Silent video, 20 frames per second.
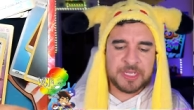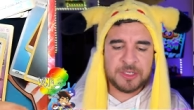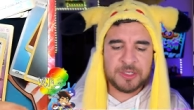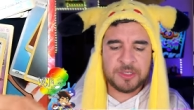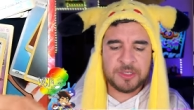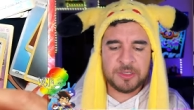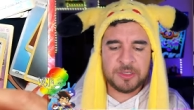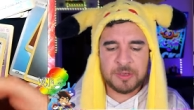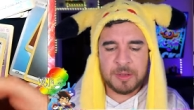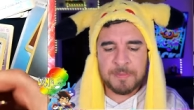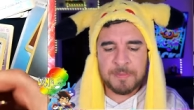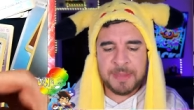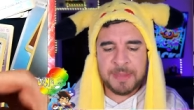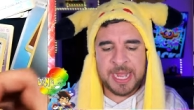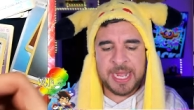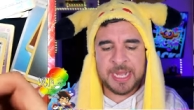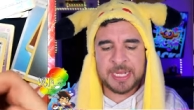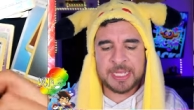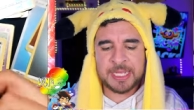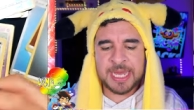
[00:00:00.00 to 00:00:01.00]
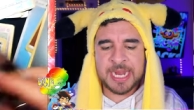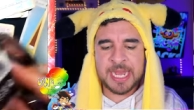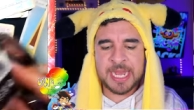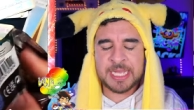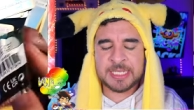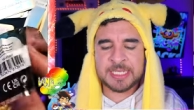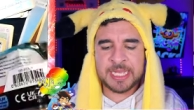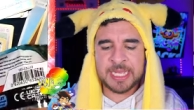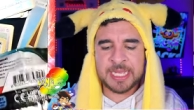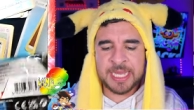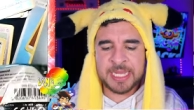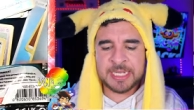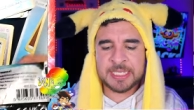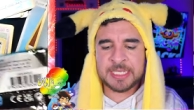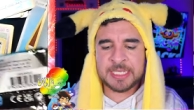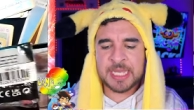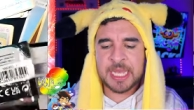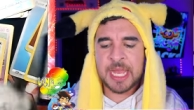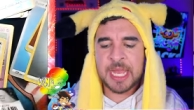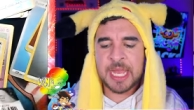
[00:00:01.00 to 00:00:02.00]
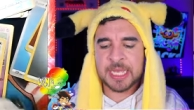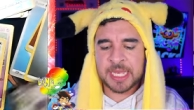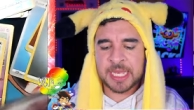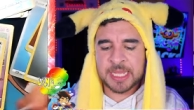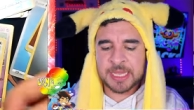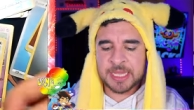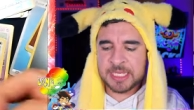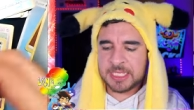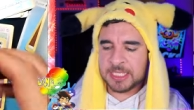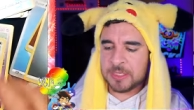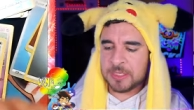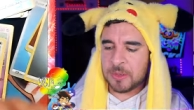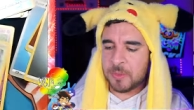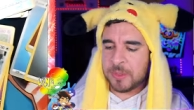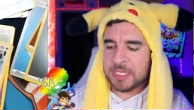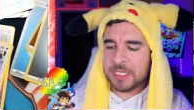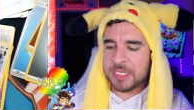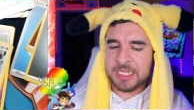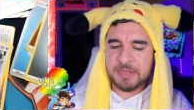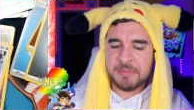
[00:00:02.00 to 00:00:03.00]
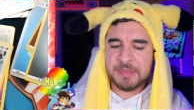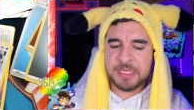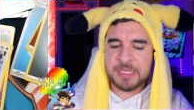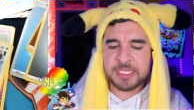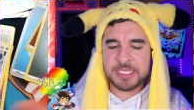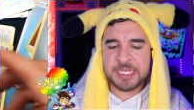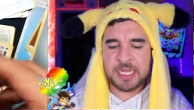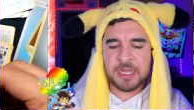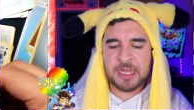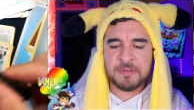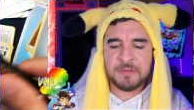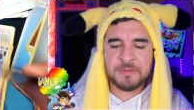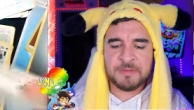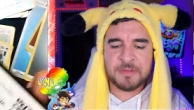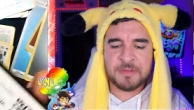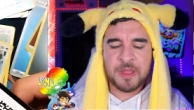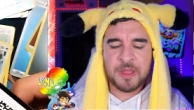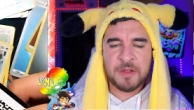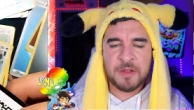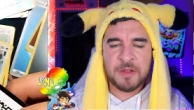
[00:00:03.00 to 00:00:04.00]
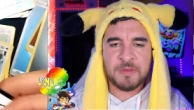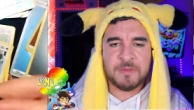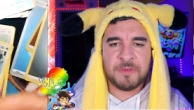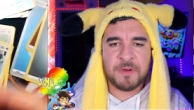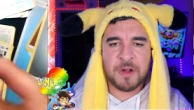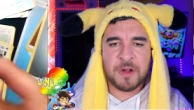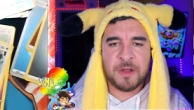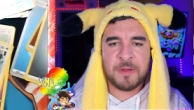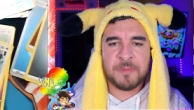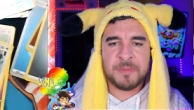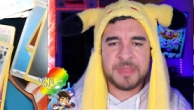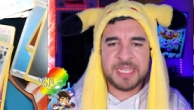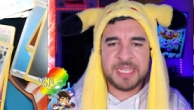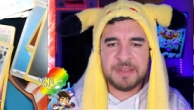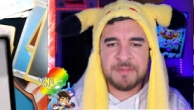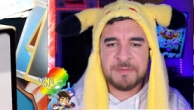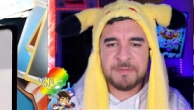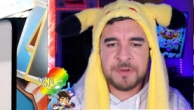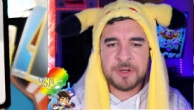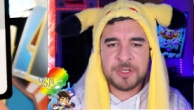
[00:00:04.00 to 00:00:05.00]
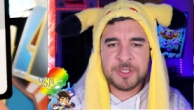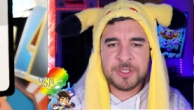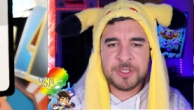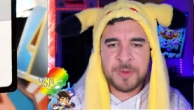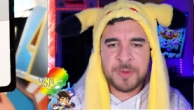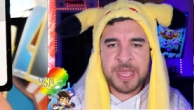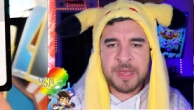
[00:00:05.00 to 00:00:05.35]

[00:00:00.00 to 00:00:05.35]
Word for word: into a pack that has a hit? Can this redeem itself? from the first